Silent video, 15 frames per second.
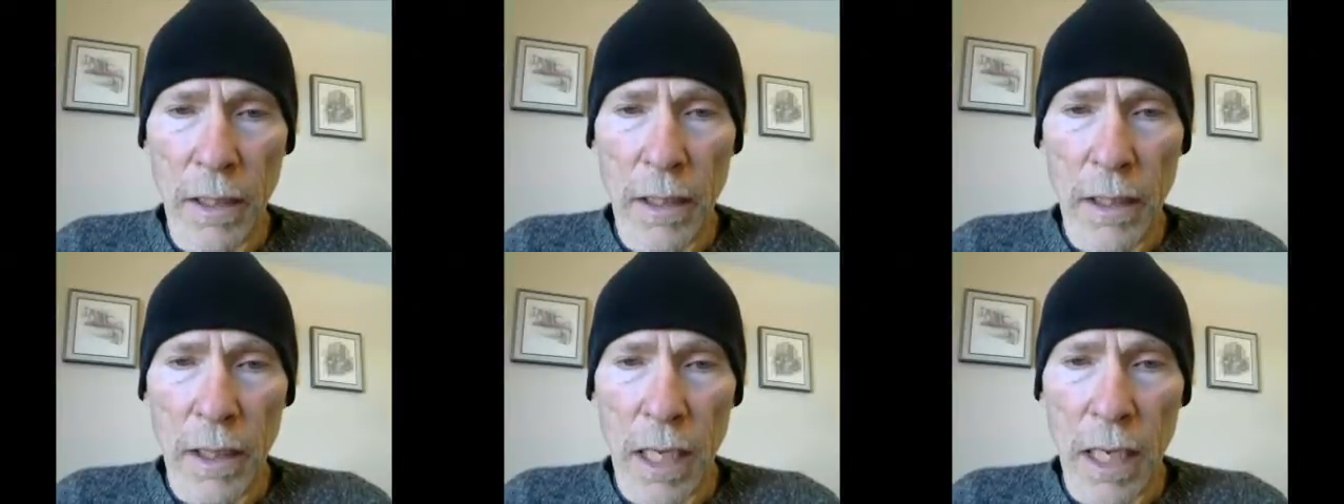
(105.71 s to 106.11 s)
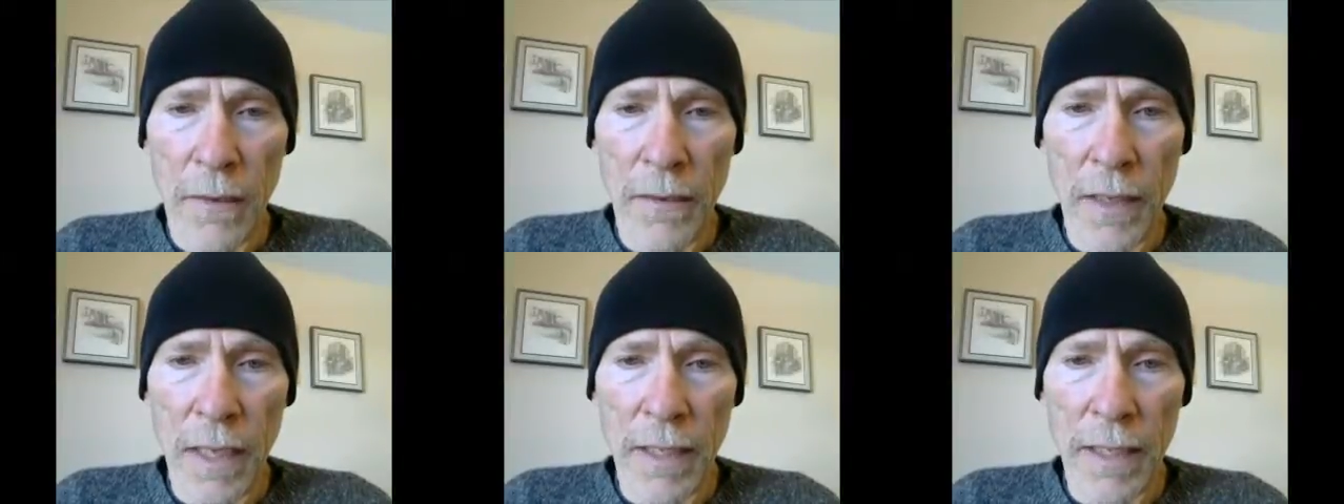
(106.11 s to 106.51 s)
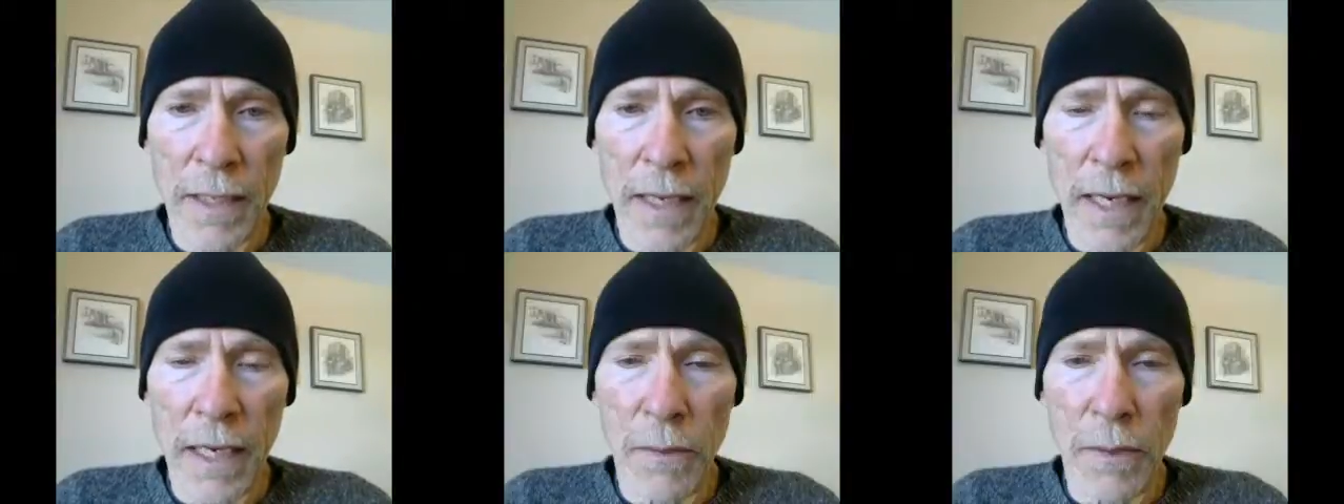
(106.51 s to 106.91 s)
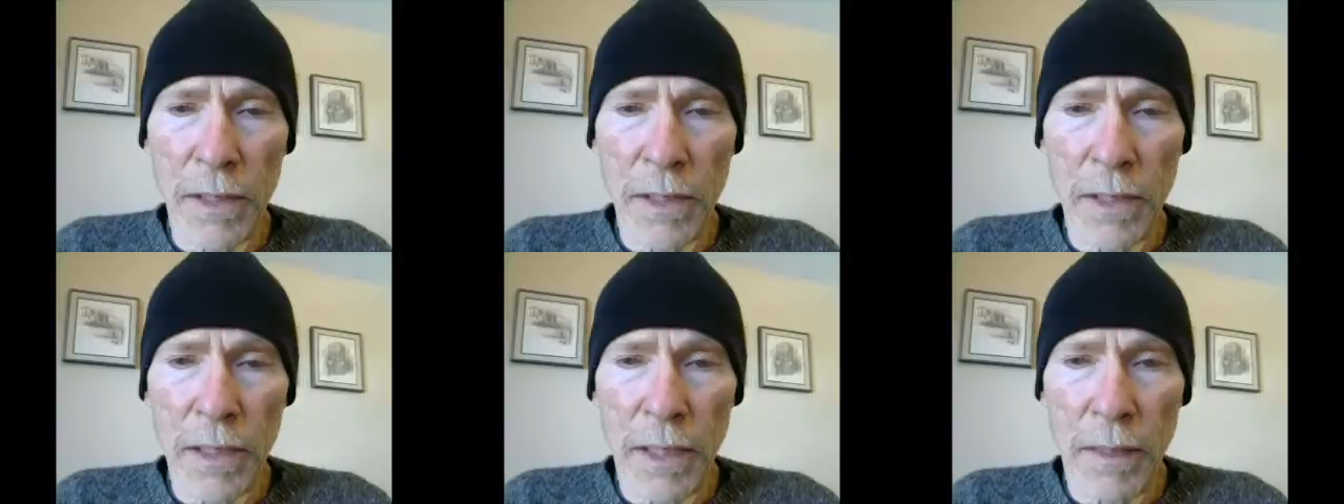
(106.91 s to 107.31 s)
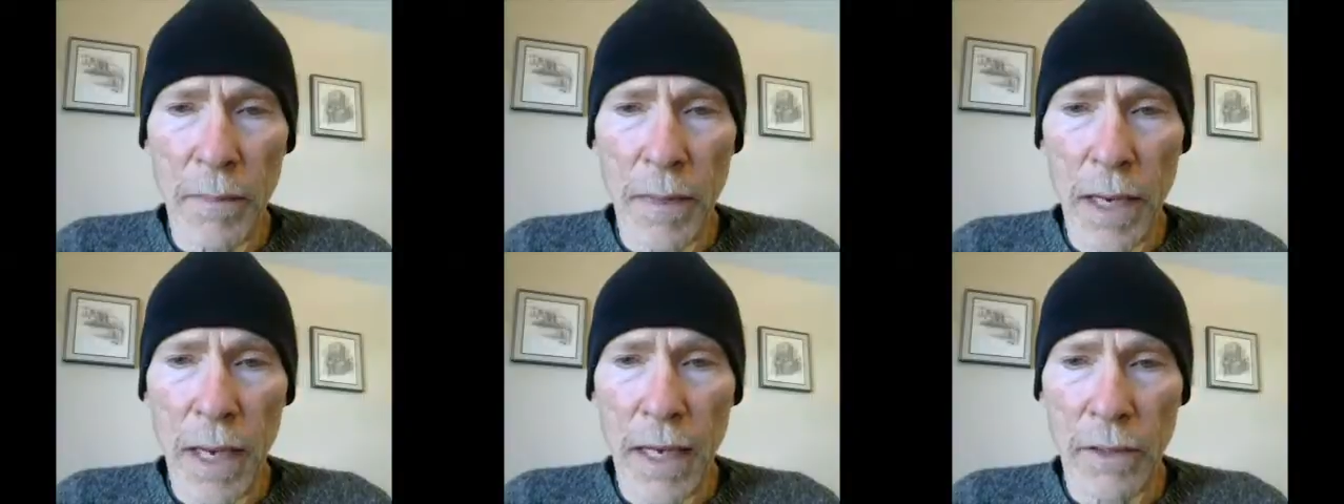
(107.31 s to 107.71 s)
On that day, we stare
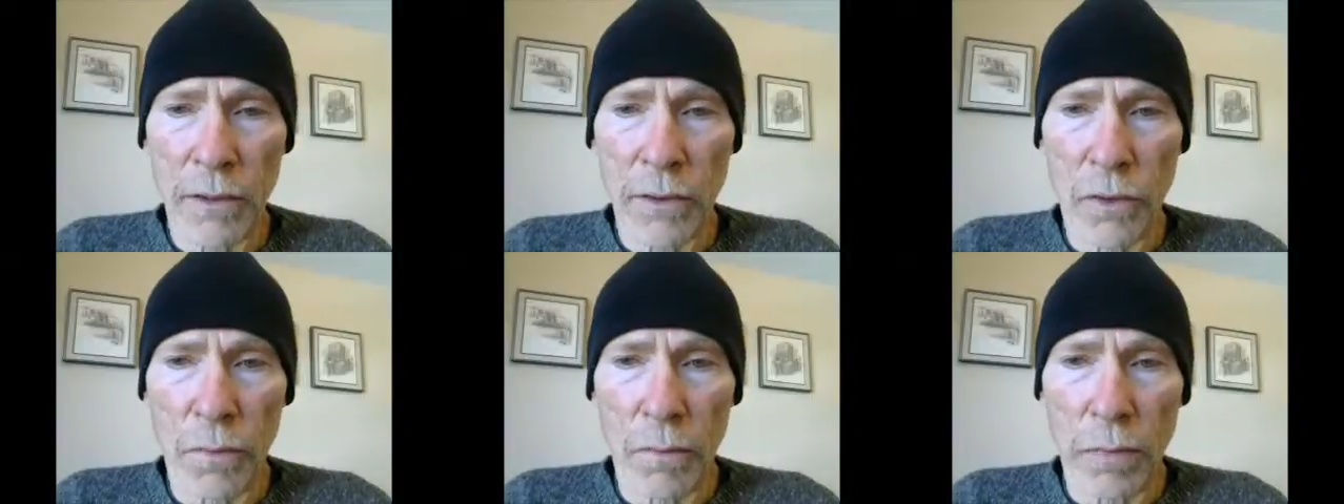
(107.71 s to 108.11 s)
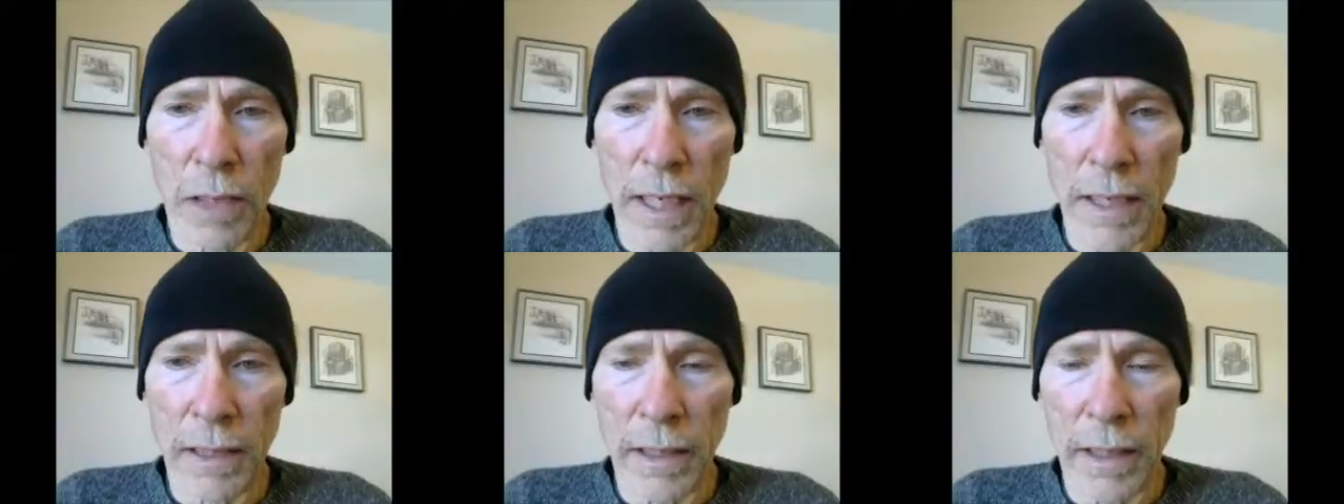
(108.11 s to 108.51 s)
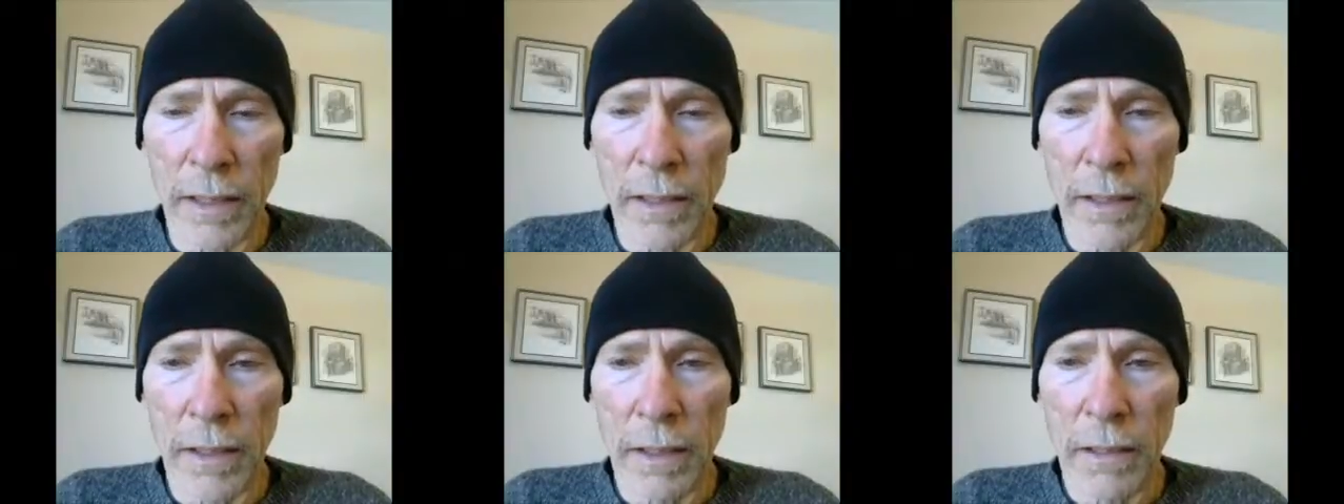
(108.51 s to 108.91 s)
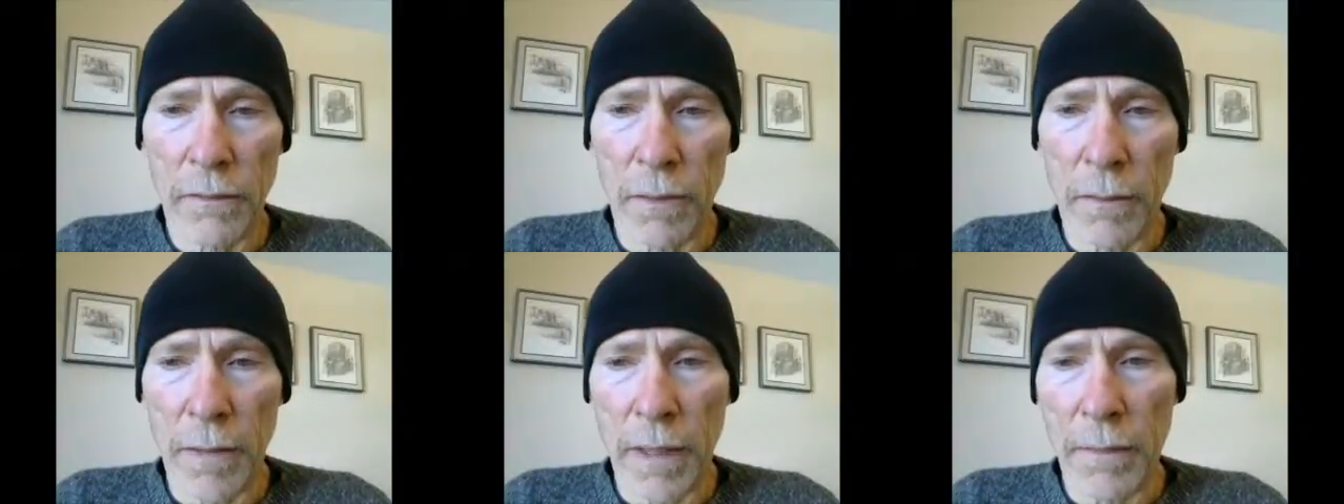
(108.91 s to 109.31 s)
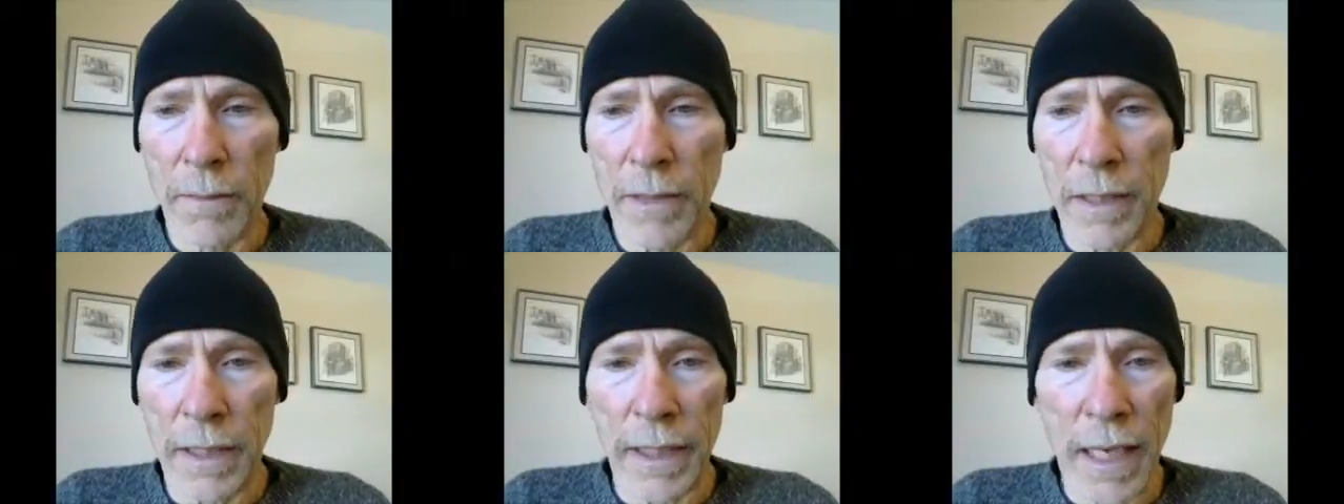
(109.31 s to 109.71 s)
back so blankly from
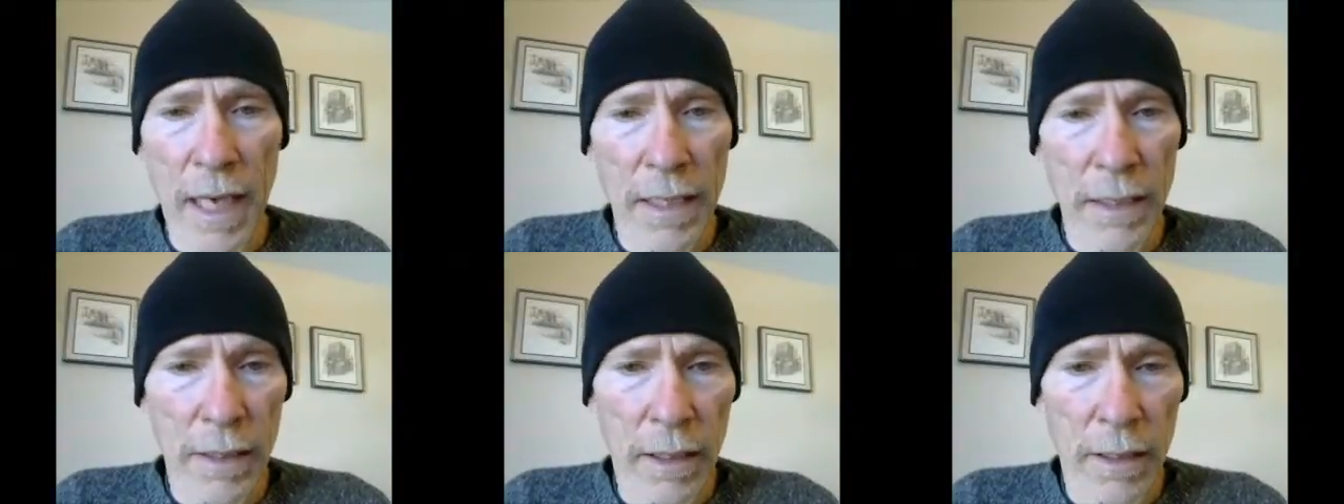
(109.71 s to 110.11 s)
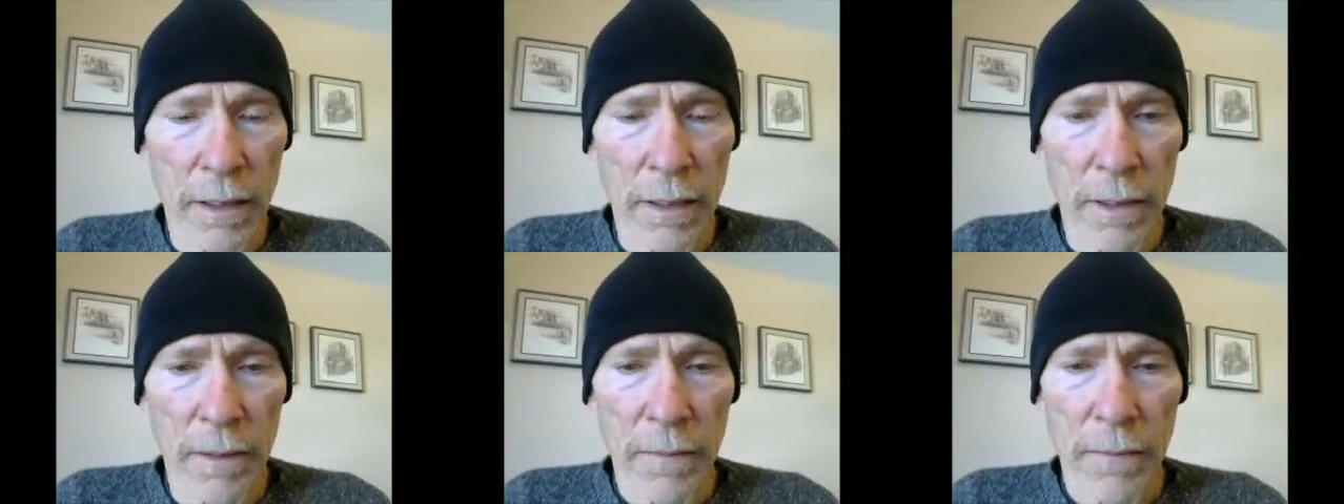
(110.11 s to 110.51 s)
empty caskets.